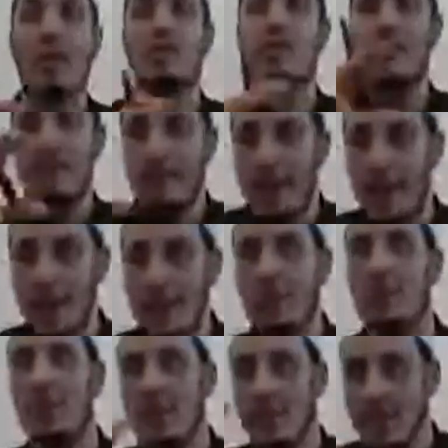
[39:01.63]
or the village
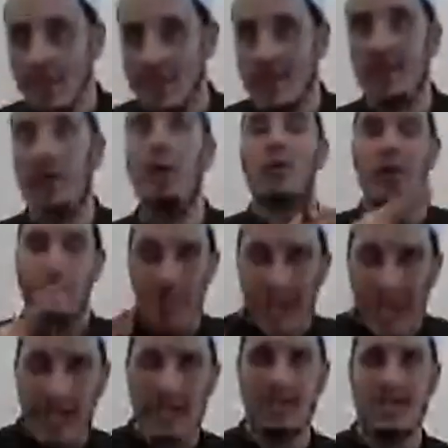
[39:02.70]
or the city or the
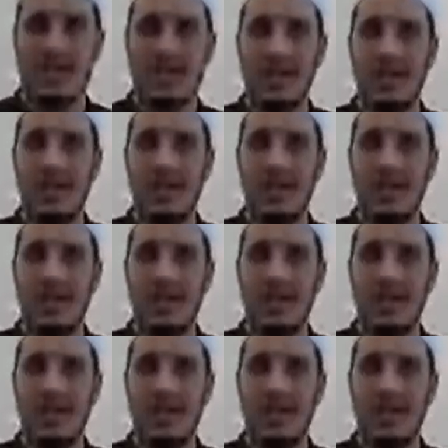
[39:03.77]
place.